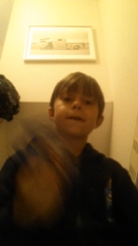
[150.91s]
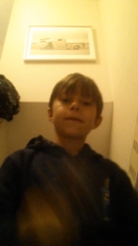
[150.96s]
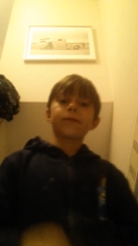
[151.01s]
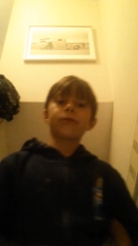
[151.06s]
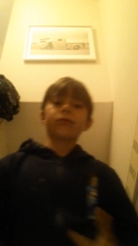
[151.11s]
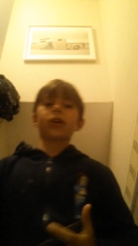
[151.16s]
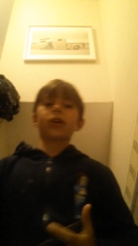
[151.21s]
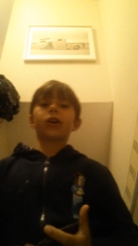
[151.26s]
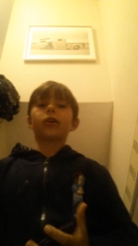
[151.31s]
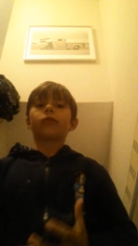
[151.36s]

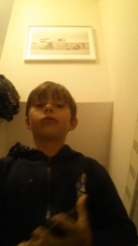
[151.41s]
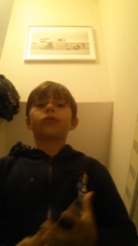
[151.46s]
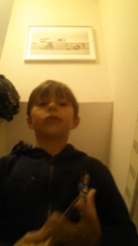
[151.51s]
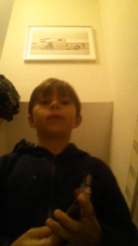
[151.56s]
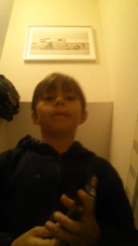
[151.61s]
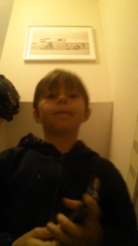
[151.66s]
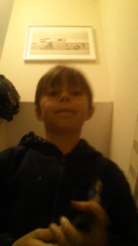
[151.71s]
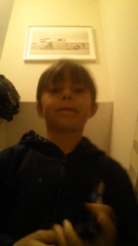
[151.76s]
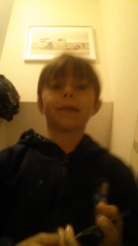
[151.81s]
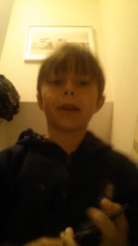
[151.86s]
three of
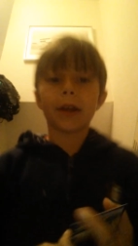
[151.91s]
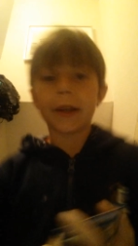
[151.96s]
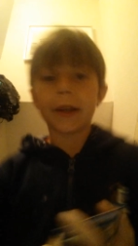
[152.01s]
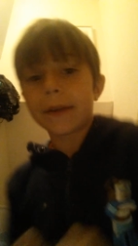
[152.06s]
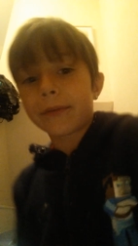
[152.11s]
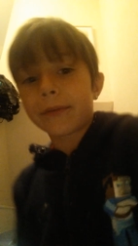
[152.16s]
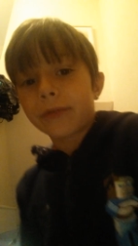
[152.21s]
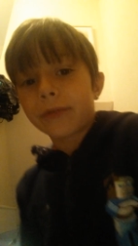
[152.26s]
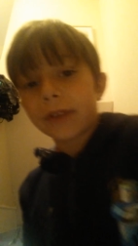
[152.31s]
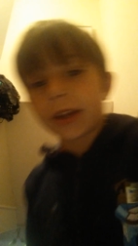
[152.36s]
them,
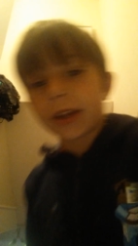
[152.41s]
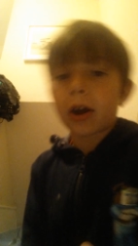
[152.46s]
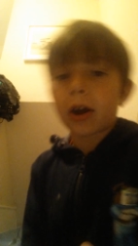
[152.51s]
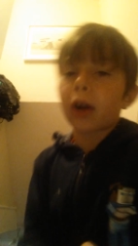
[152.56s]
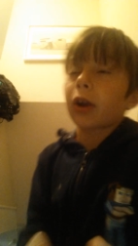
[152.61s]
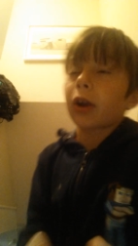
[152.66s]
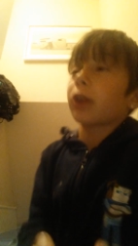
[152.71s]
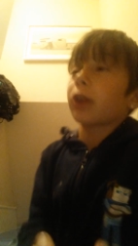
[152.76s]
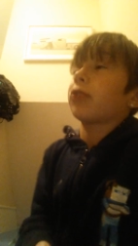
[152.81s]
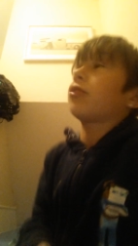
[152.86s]
like three
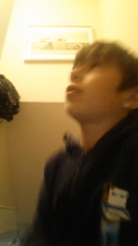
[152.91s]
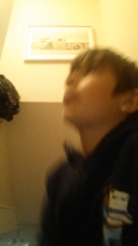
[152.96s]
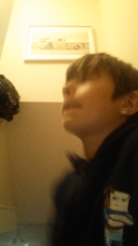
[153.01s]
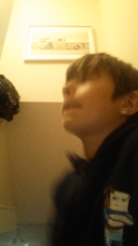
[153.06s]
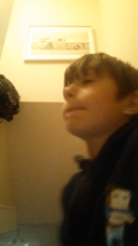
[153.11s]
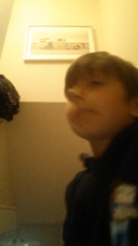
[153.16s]
cards.